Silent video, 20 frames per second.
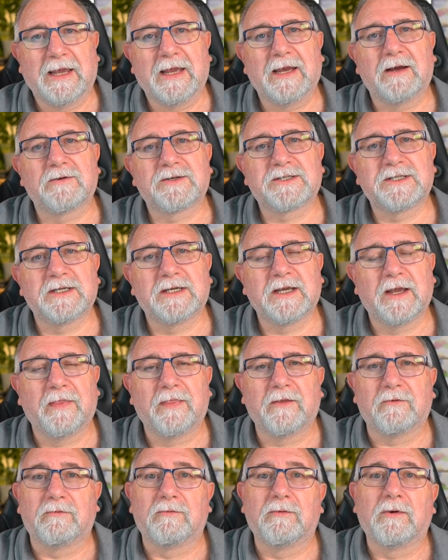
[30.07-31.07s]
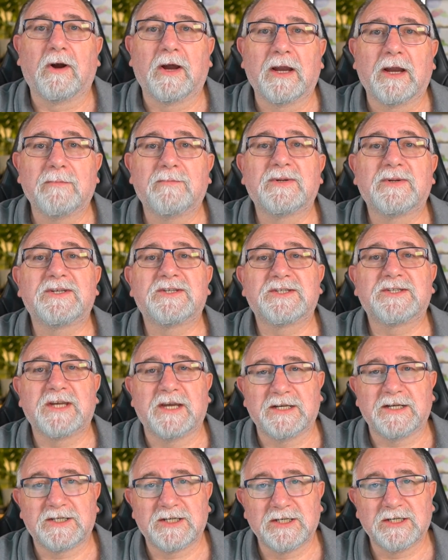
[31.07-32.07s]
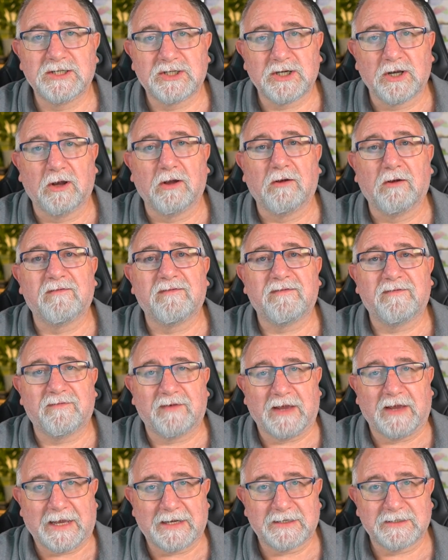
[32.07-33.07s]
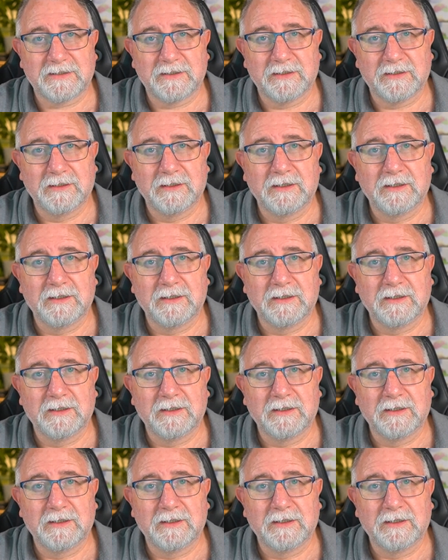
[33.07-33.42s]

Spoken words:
how to get the right percentage of fat